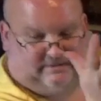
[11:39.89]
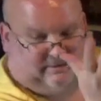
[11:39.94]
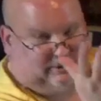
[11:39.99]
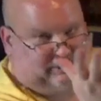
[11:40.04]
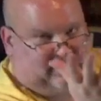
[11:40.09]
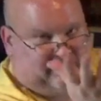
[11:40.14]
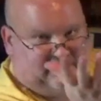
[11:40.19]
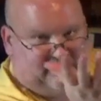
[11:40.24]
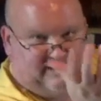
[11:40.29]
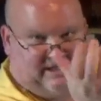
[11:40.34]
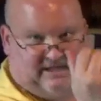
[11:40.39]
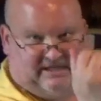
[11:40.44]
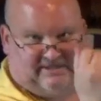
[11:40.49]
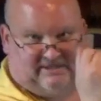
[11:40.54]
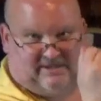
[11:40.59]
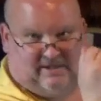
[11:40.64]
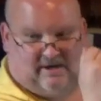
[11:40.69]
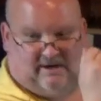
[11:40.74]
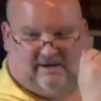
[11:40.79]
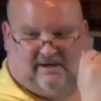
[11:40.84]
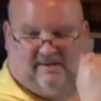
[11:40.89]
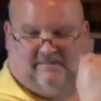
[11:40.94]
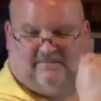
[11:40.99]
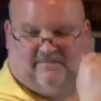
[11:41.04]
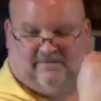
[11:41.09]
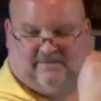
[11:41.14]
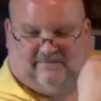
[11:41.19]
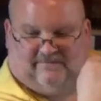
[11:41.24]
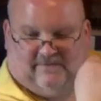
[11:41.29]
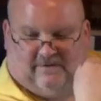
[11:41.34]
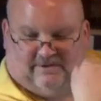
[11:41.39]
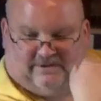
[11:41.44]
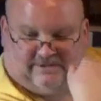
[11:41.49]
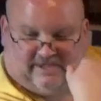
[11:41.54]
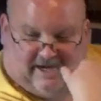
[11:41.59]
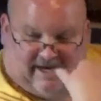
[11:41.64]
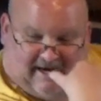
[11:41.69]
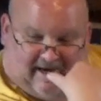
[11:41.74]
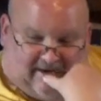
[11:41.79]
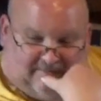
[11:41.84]
You can see it starting up for the first
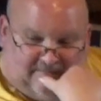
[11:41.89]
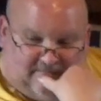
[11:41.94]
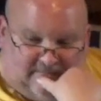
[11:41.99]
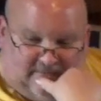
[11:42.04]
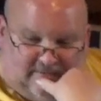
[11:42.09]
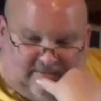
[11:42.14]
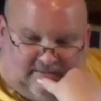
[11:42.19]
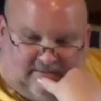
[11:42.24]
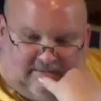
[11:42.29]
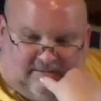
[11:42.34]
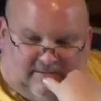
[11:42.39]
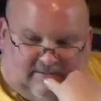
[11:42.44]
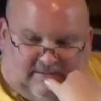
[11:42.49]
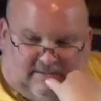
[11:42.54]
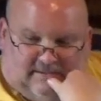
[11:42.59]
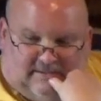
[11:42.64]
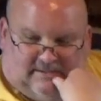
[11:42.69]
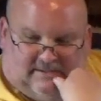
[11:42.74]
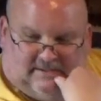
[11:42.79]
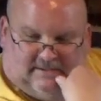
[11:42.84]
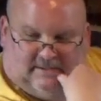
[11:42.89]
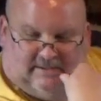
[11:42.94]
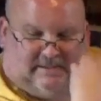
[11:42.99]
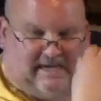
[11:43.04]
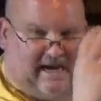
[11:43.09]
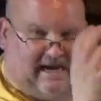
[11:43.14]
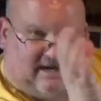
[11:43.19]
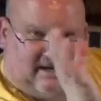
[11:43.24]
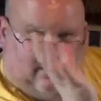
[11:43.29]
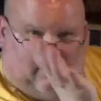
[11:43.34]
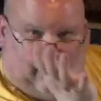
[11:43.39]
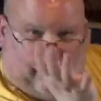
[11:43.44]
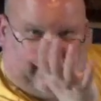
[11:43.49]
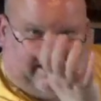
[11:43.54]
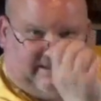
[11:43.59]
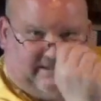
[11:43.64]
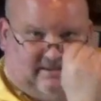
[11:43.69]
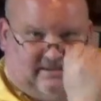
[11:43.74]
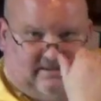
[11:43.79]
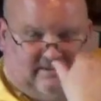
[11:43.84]
time. Not
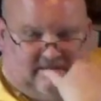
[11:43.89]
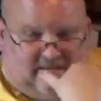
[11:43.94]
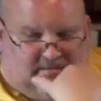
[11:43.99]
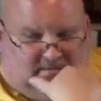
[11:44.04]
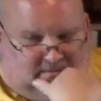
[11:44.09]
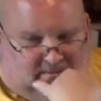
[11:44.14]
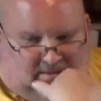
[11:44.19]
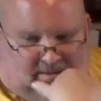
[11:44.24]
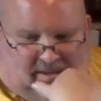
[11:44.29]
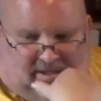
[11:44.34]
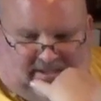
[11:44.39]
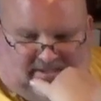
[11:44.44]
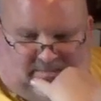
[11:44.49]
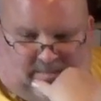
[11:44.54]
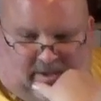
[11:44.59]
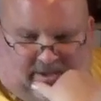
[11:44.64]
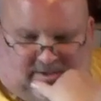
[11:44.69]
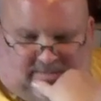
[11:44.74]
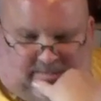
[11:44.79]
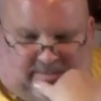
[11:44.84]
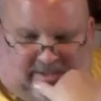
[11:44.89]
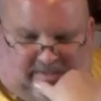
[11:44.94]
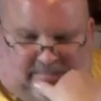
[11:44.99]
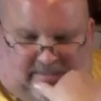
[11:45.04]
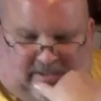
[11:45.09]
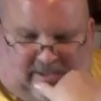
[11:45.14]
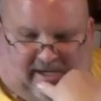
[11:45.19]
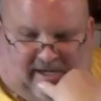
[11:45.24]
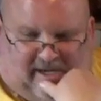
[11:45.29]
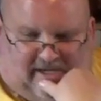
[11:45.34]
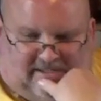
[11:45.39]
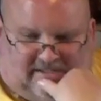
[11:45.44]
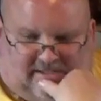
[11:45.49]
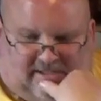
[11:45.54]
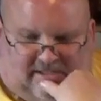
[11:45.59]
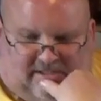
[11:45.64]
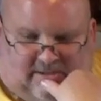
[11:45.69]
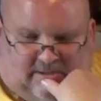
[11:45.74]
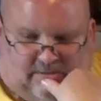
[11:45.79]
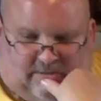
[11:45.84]
quite as much beeping as
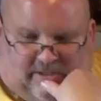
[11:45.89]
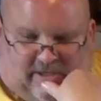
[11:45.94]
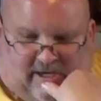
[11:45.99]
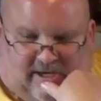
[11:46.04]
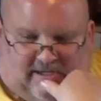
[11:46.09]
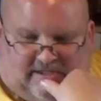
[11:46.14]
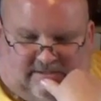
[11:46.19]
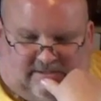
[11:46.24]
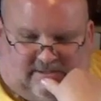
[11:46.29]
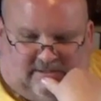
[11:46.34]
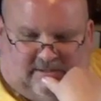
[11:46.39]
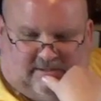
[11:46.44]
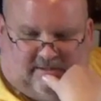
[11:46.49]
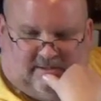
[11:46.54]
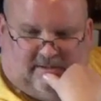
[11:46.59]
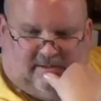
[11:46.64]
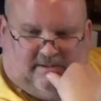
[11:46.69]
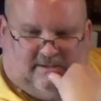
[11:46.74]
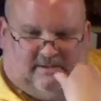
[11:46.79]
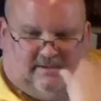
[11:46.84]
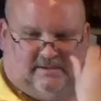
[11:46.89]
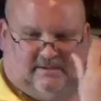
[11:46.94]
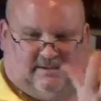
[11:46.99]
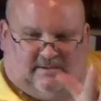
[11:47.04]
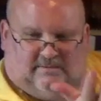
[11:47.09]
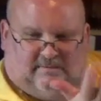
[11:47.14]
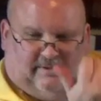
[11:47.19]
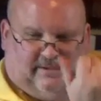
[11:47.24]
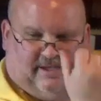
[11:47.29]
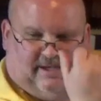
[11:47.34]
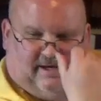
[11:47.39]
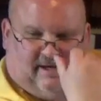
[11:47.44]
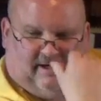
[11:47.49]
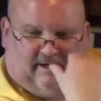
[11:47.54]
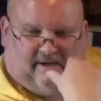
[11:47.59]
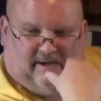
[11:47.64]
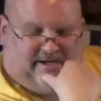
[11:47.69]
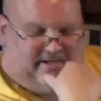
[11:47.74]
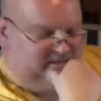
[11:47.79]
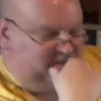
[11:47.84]
the 2 does. We get our
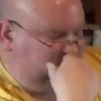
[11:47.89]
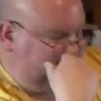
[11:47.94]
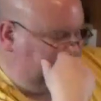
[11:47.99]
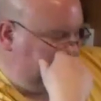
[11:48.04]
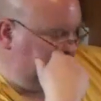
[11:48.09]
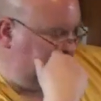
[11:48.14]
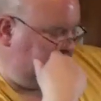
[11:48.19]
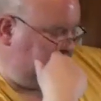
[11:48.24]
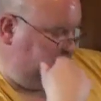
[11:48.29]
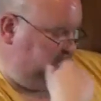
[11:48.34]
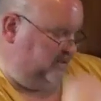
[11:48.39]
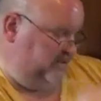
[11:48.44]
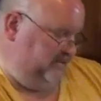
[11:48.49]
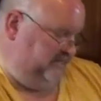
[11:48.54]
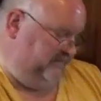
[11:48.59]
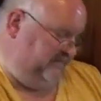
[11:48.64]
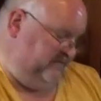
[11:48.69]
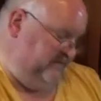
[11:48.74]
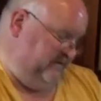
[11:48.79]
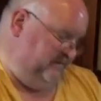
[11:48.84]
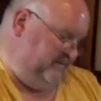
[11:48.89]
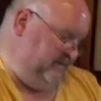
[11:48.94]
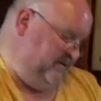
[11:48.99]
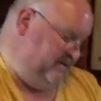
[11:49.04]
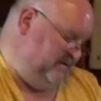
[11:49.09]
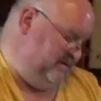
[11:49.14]
lights starting to flip.